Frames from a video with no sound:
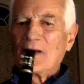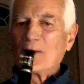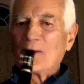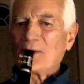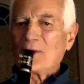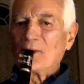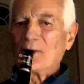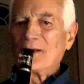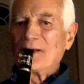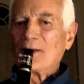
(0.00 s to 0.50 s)

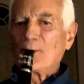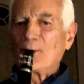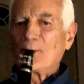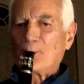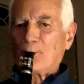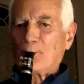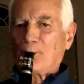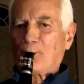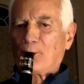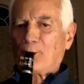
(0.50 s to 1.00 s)
Right.
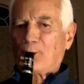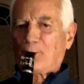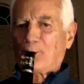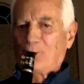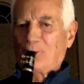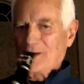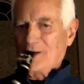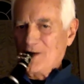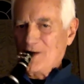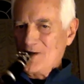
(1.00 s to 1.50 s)

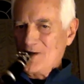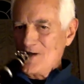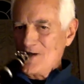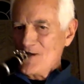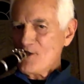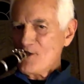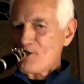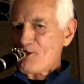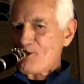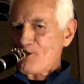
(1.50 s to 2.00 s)

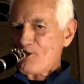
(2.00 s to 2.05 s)
So,